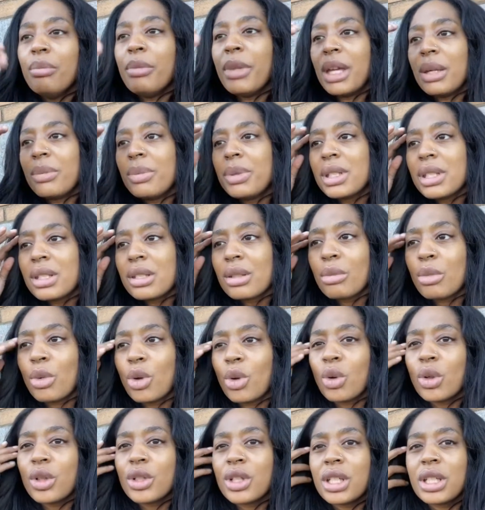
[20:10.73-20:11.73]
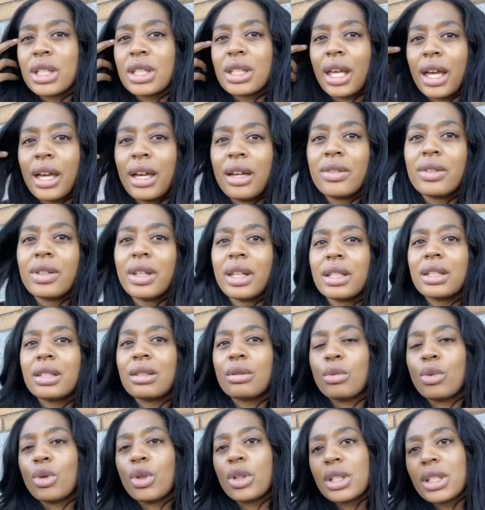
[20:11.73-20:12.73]
maybe some oranges. I have like
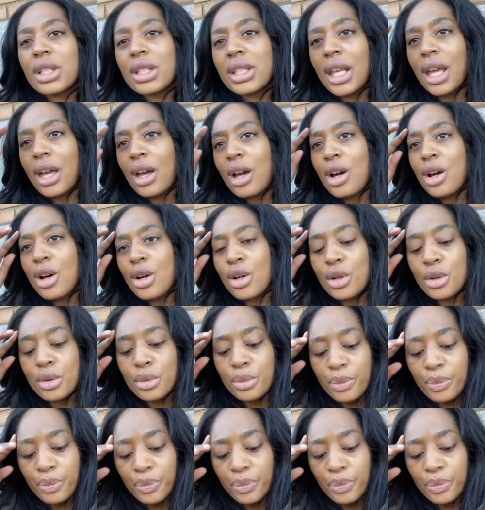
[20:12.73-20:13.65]
some oranges at home